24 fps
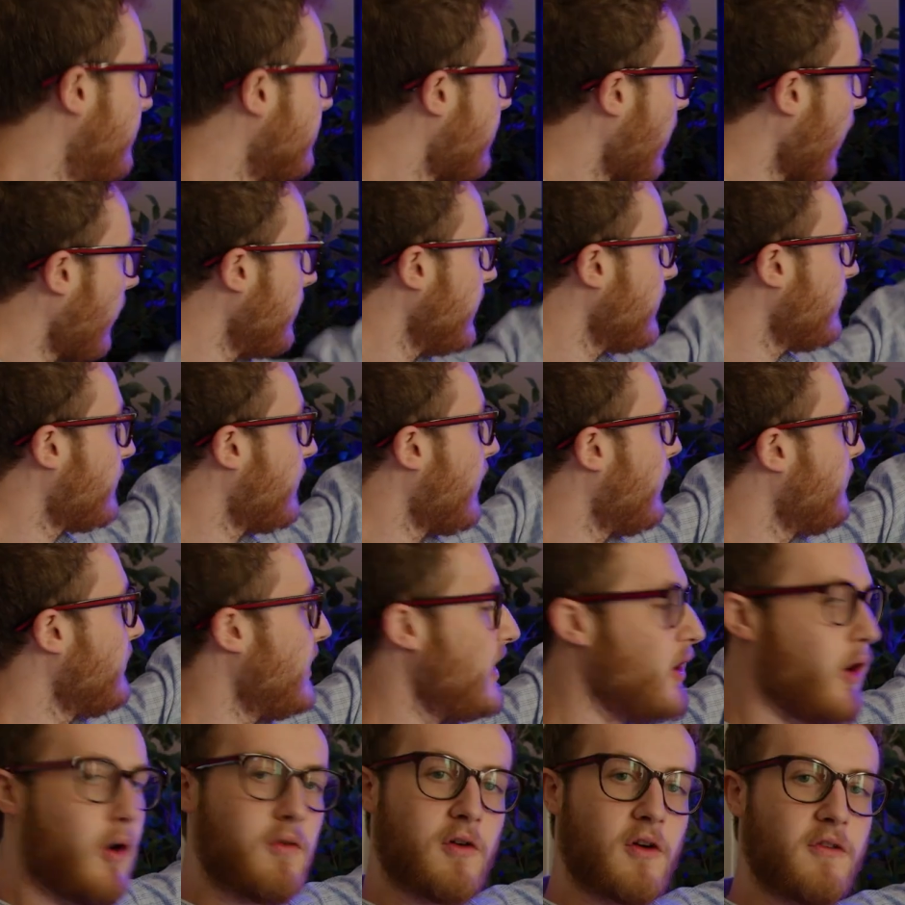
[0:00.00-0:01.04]
coming from
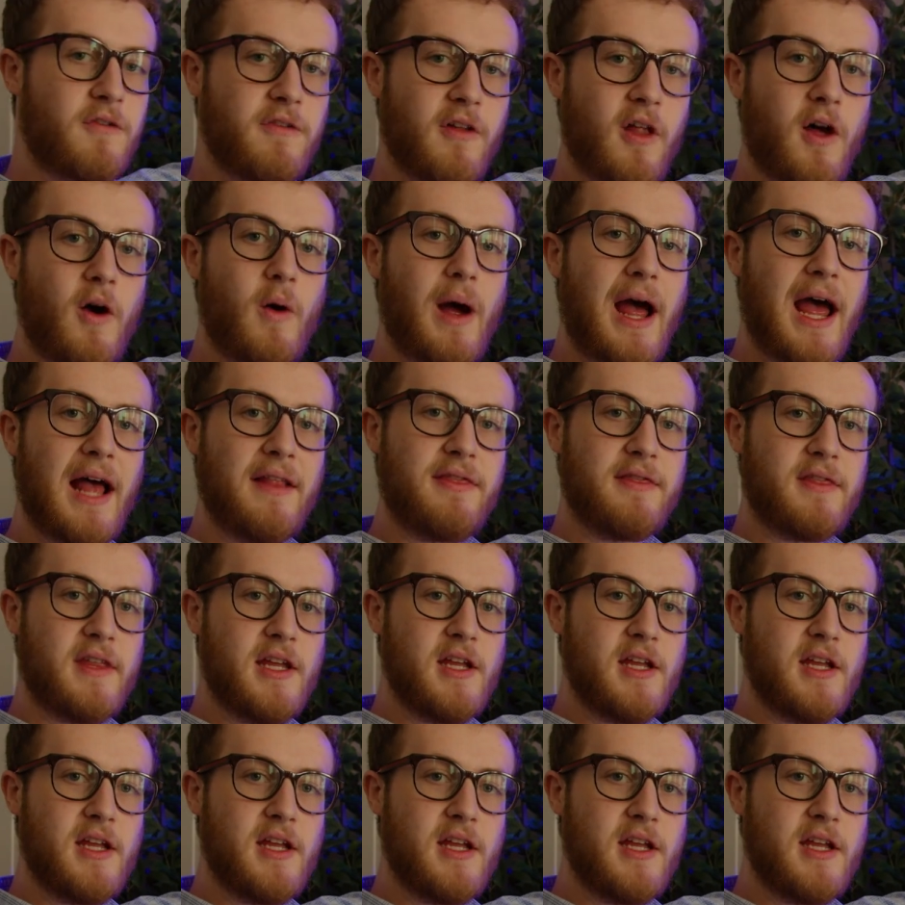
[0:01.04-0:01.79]
the overflow at